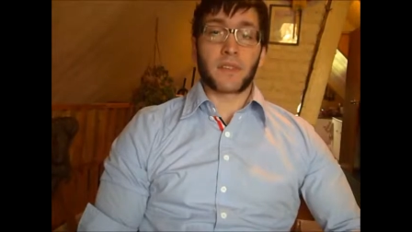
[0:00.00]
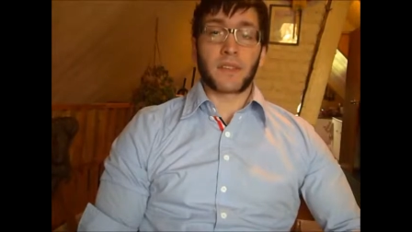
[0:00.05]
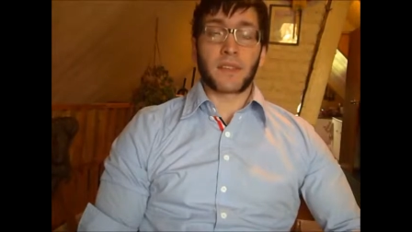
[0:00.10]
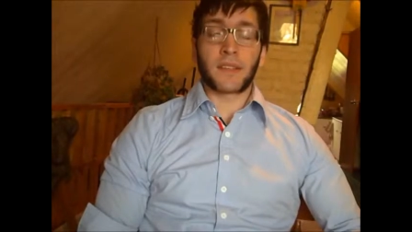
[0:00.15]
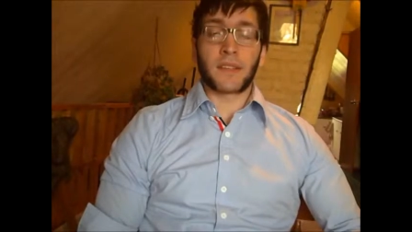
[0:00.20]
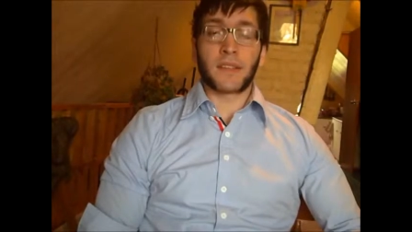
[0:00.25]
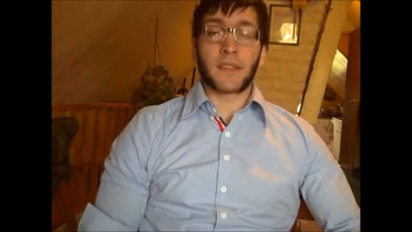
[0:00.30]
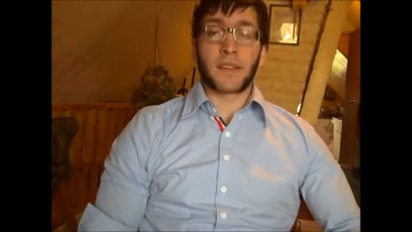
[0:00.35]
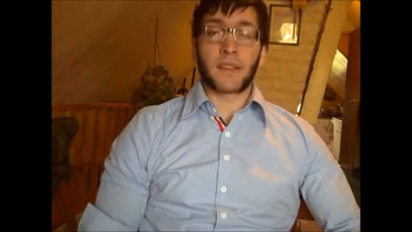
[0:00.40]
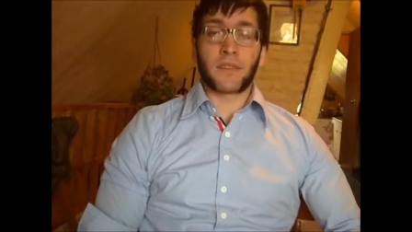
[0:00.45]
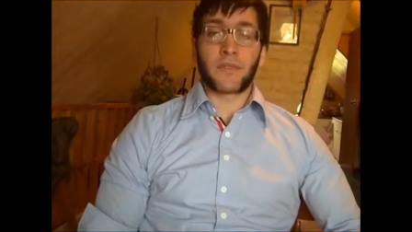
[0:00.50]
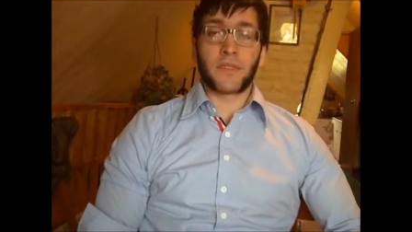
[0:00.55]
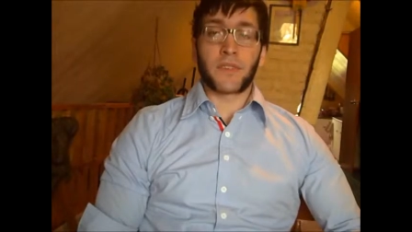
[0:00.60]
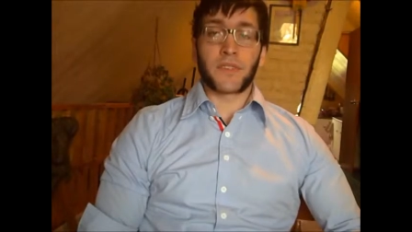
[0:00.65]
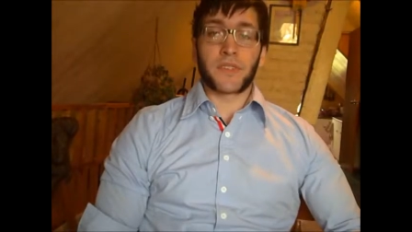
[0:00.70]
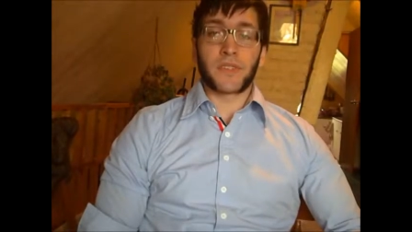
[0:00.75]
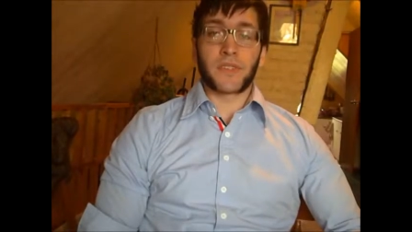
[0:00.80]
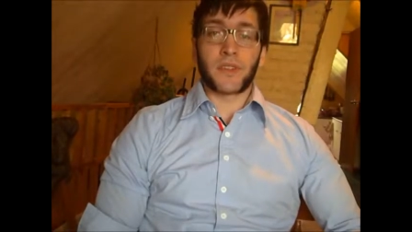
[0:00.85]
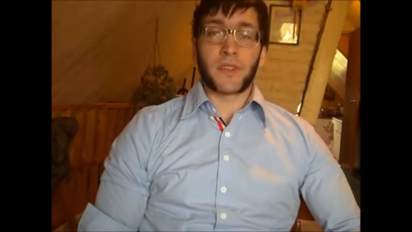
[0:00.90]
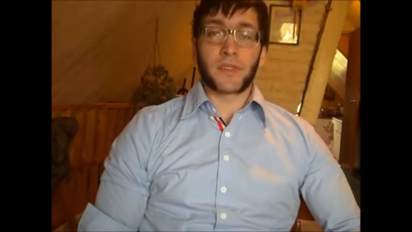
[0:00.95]
clean, and
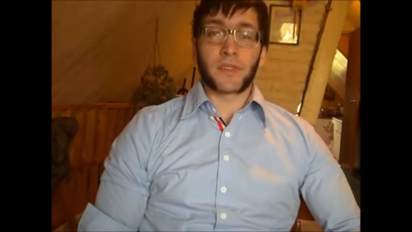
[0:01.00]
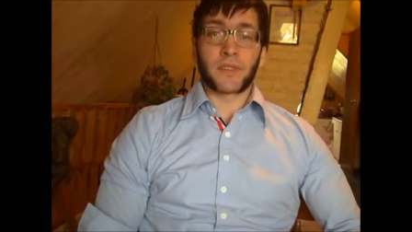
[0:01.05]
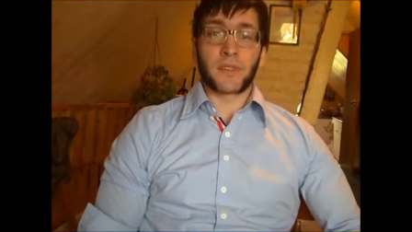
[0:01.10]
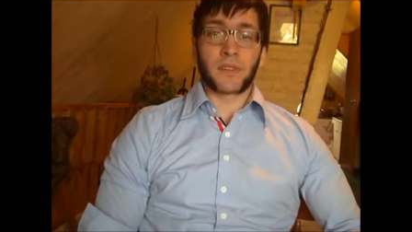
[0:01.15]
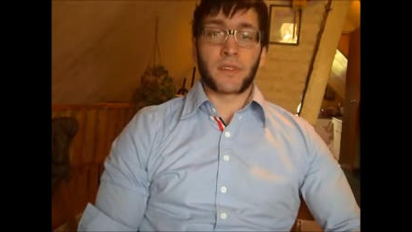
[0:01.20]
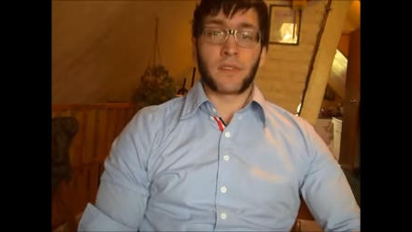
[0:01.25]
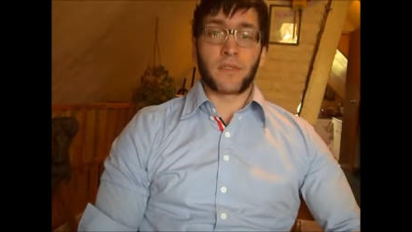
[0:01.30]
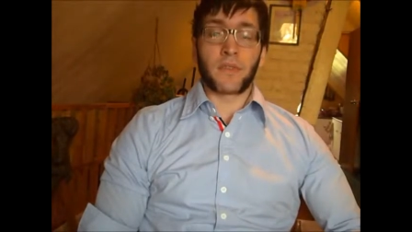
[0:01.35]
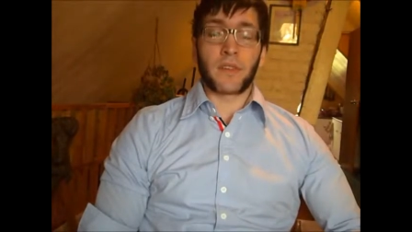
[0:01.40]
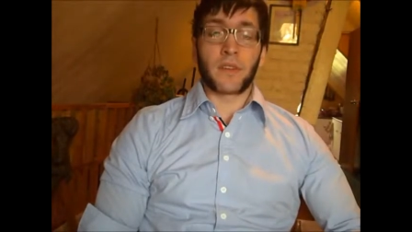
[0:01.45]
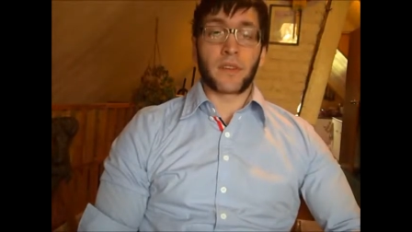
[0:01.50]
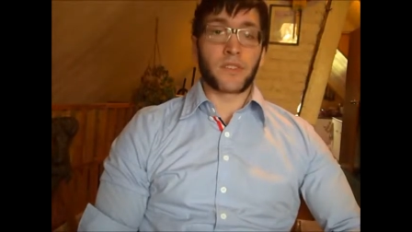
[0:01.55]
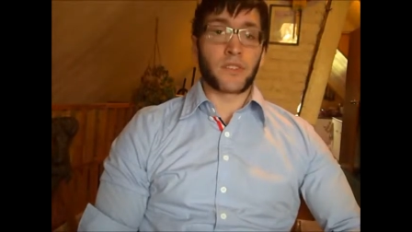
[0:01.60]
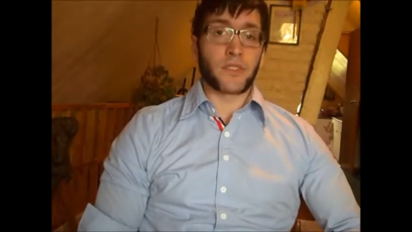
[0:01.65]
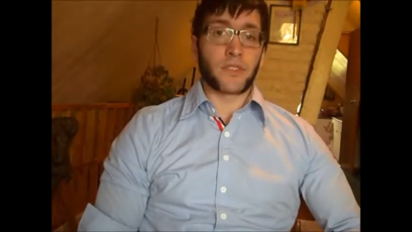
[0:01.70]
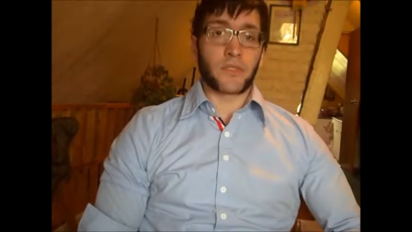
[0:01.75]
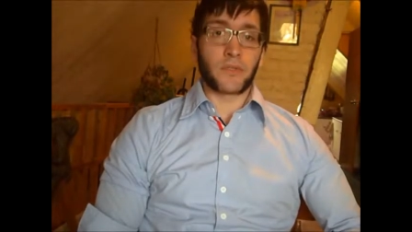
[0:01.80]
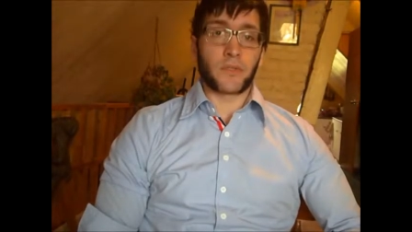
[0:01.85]
efficient alternative energy